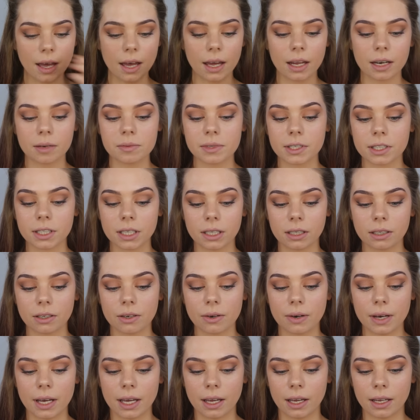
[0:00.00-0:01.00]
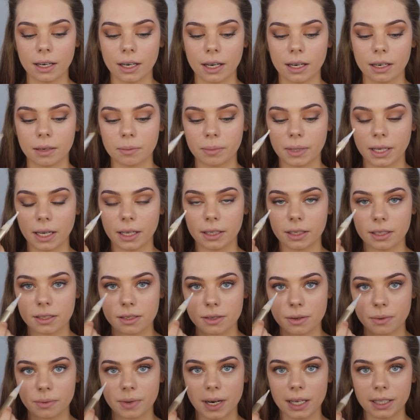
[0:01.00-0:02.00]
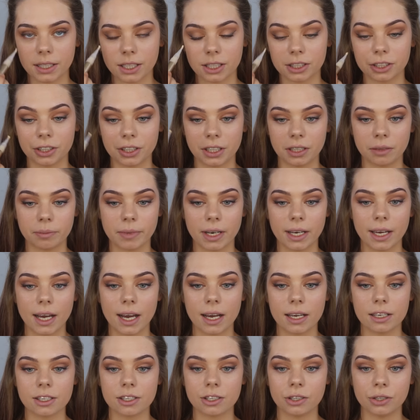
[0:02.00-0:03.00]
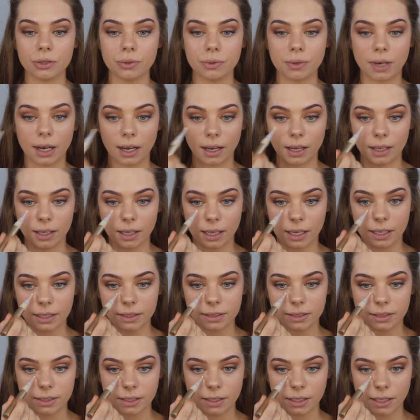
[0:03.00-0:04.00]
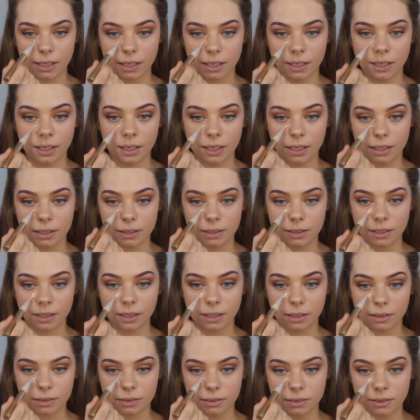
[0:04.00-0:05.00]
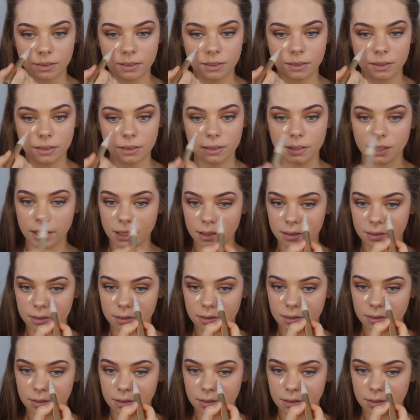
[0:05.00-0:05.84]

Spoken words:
and I'm just gonna go ahead and apply this right underneath my eyes to highlight, and yeah.